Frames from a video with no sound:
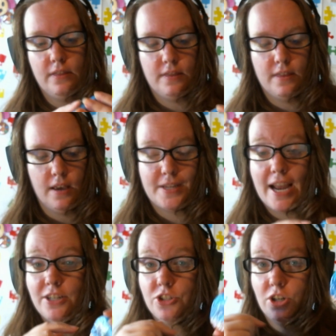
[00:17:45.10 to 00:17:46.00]
the
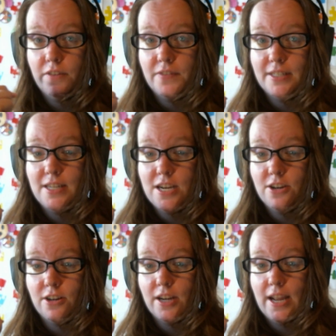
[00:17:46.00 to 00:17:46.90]
texture of the
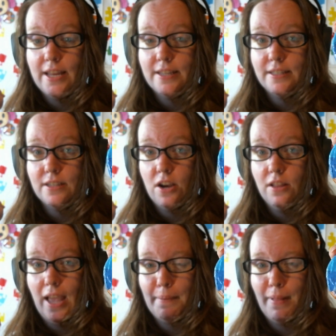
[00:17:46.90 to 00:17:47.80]
sticker is
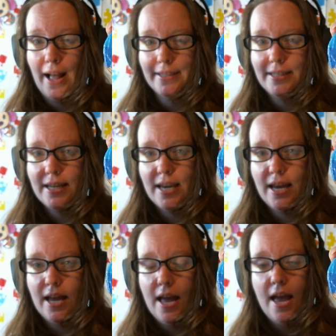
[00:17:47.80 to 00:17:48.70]
like
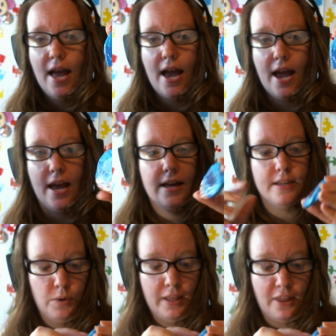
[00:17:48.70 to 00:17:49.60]
plasticky
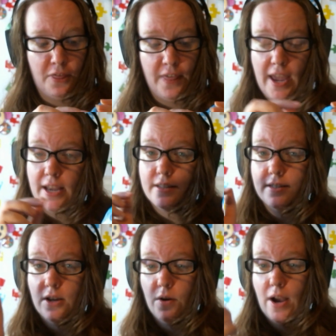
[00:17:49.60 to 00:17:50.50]
and really thick,
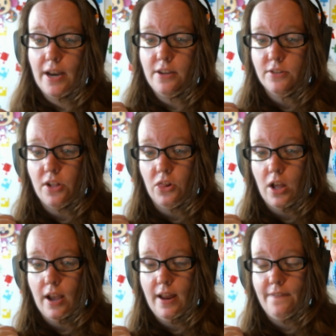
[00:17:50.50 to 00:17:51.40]
so I had to use a
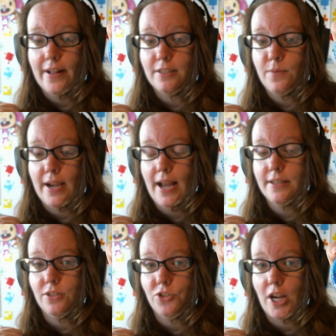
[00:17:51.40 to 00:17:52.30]
lot and that's why it
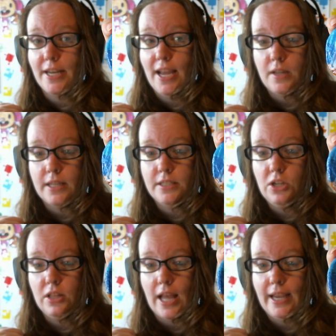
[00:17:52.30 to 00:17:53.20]
hasn't dried yet. I
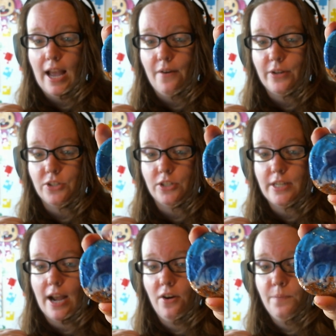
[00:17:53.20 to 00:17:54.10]
still like how it turned
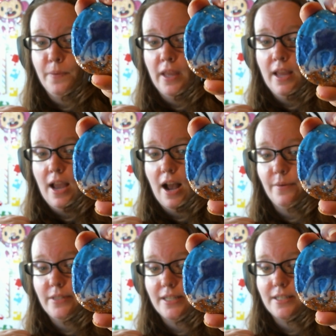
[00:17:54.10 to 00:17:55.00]
out. I
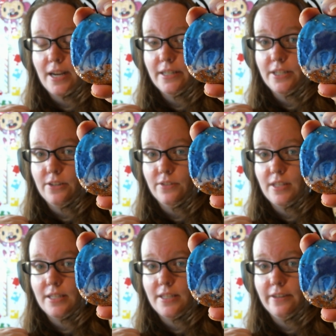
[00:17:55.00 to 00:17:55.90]
was excited to use
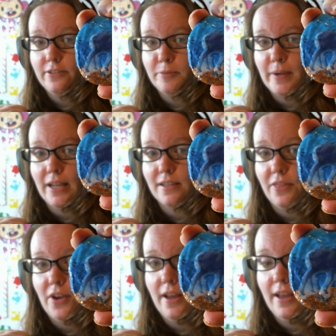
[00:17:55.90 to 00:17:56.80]
these stickers because I
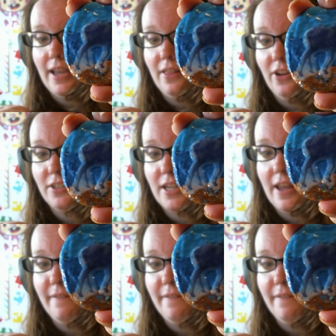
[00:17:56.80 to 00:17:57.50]
thought it looked kind of